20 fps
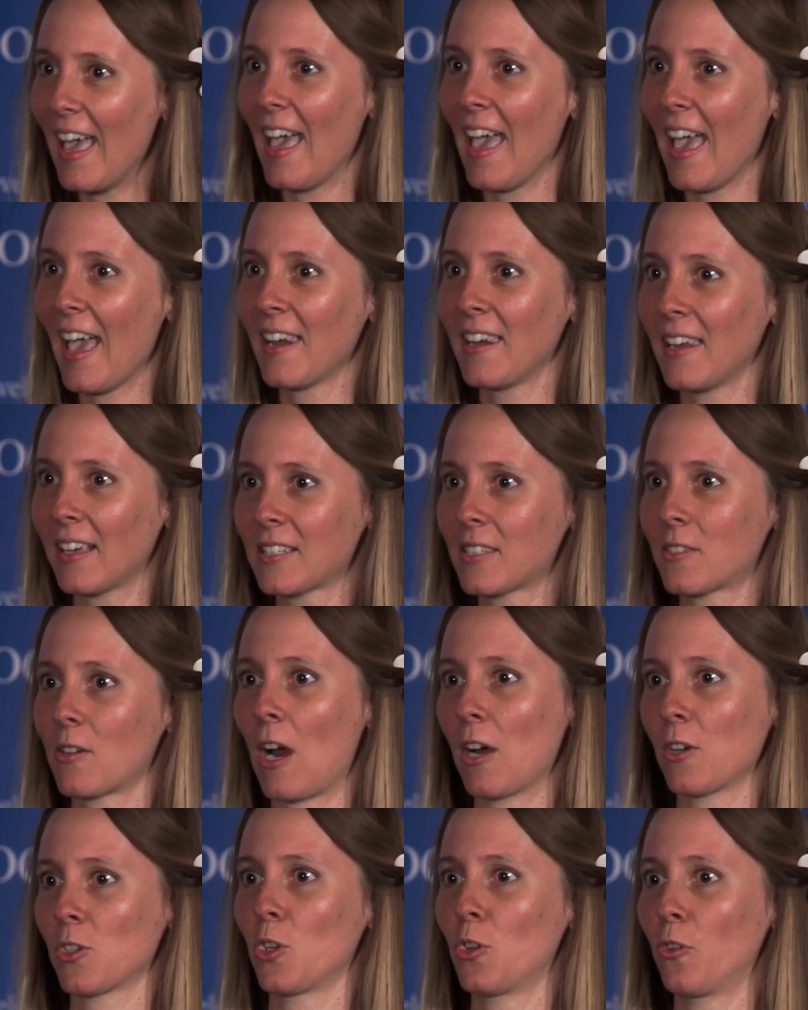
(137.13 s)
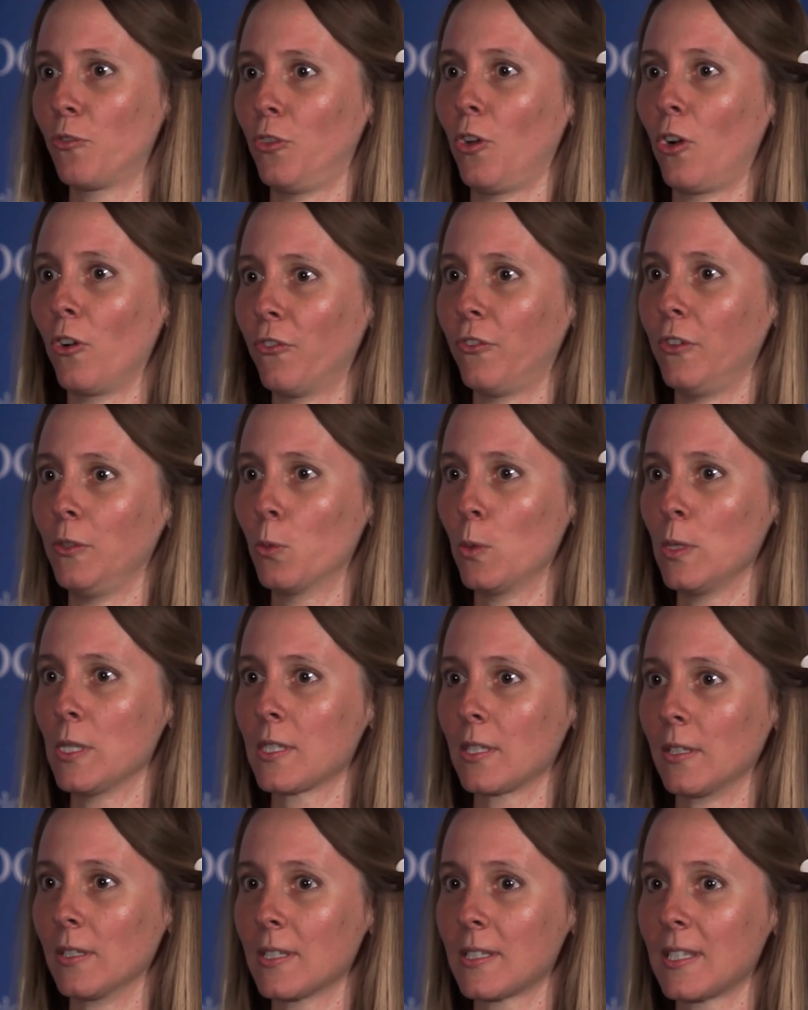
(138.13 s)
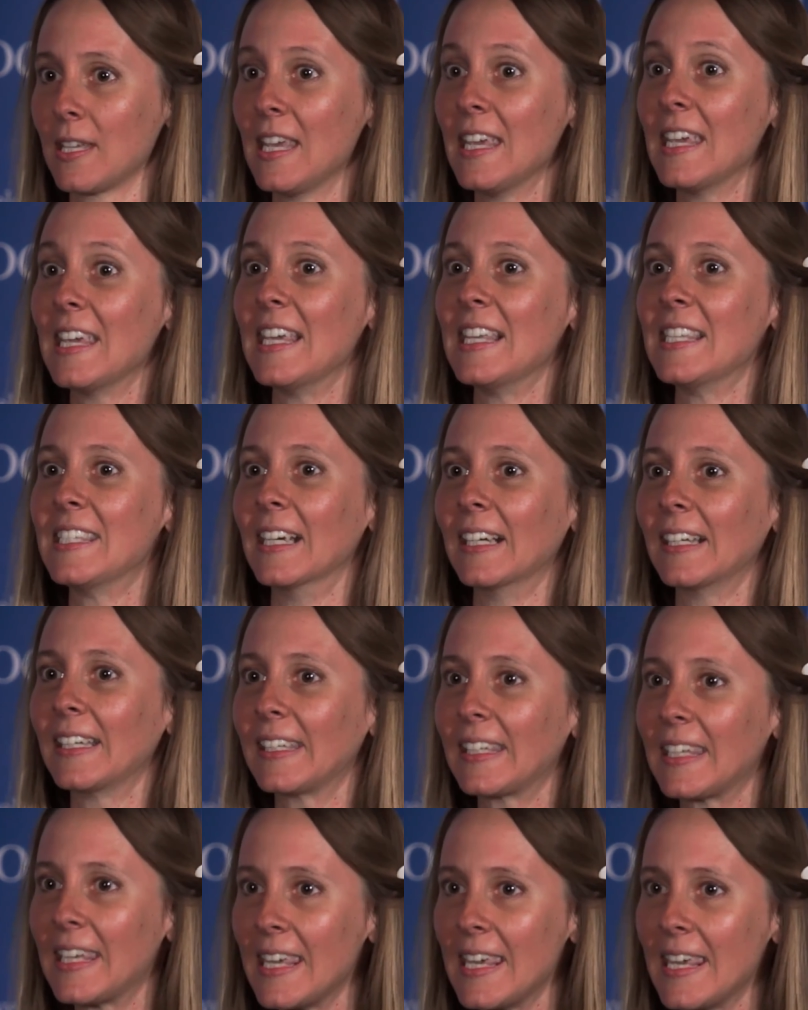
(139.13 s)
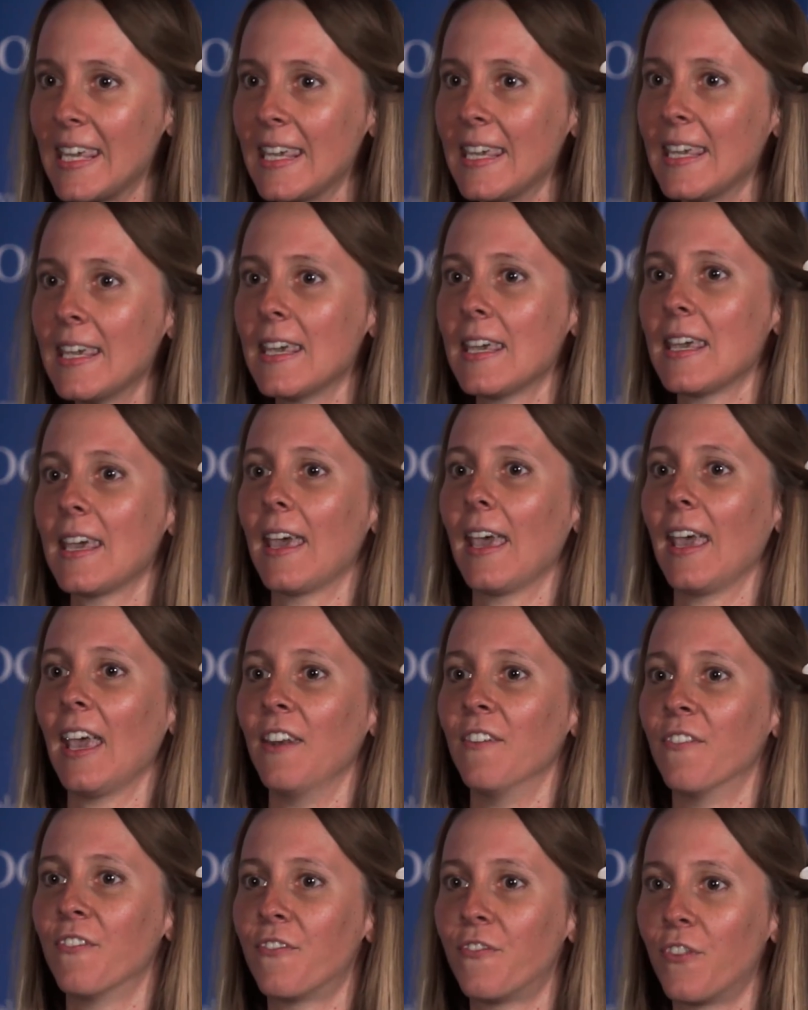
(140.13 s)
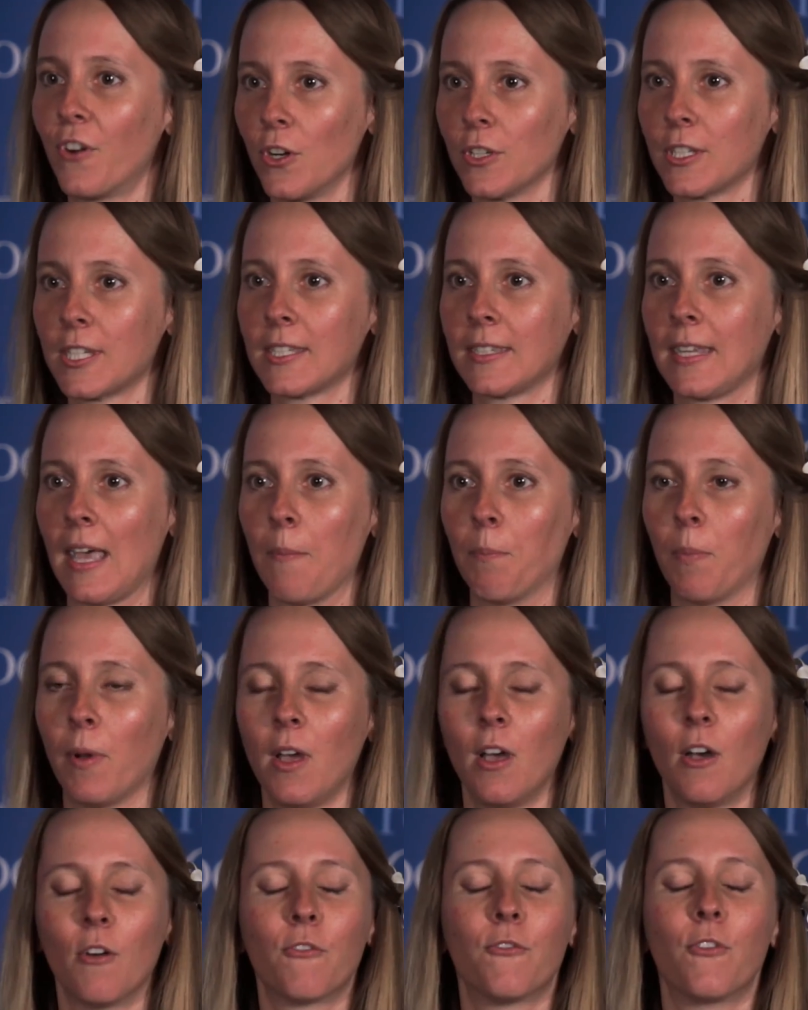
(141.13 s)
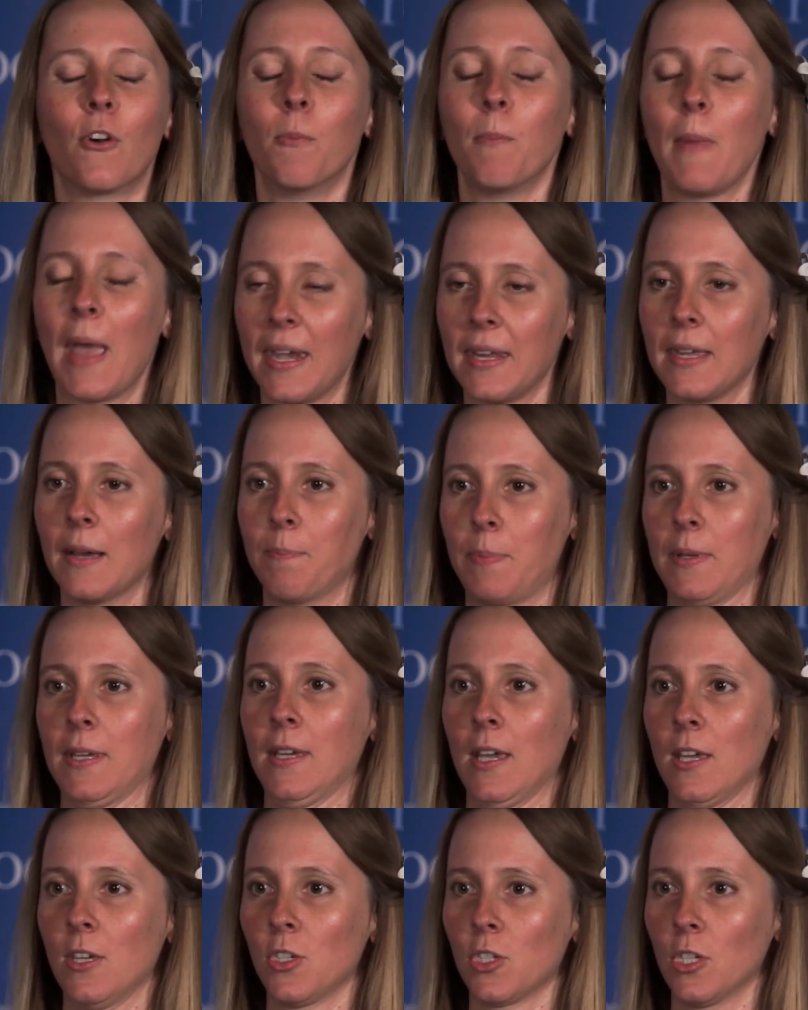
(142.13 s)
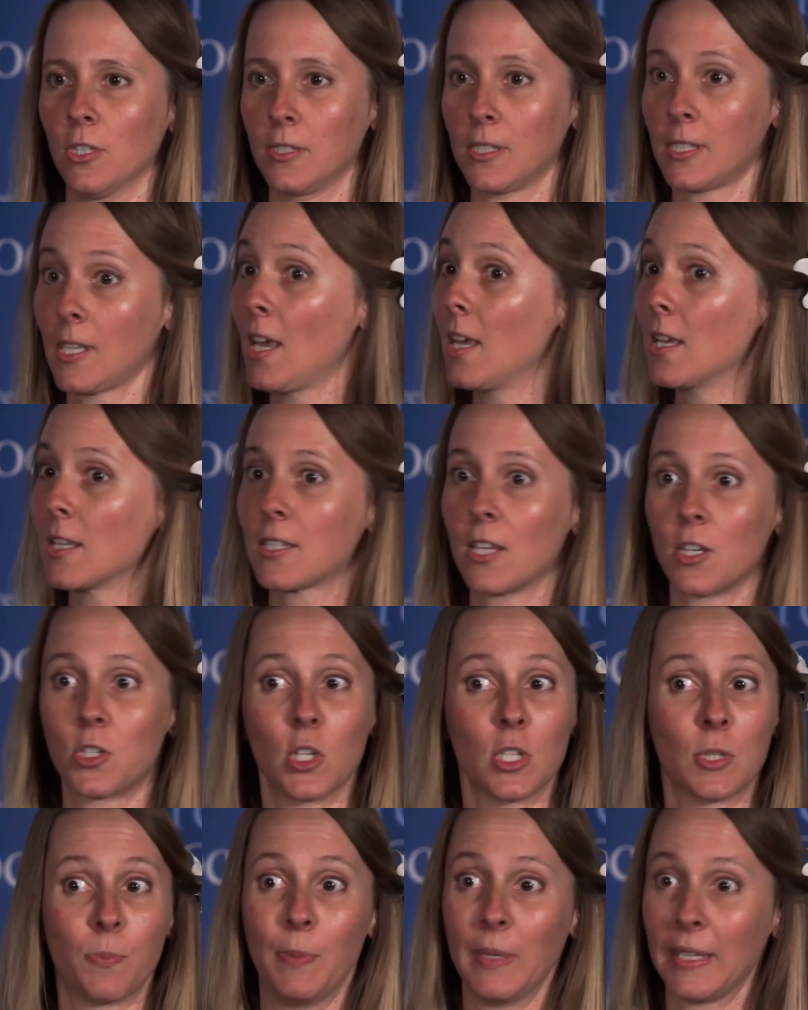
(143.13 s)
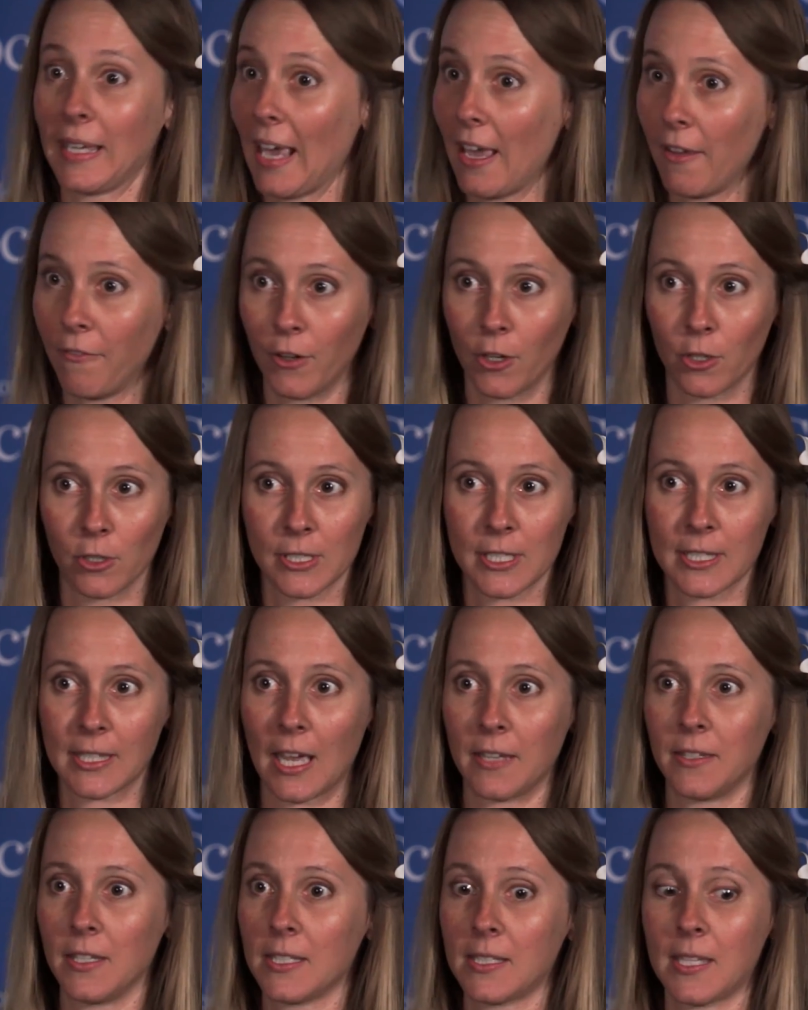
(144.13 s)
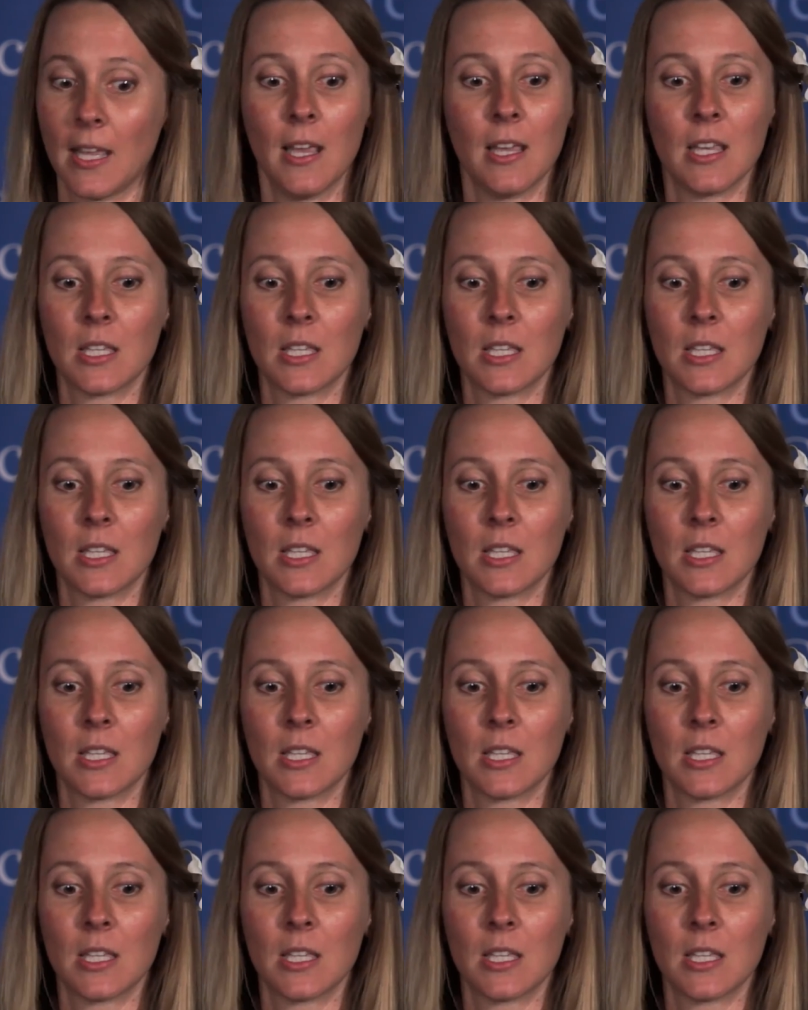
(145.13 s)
and extraction of dolphin whistles is a key and first step for many applications, such as behavioral studies,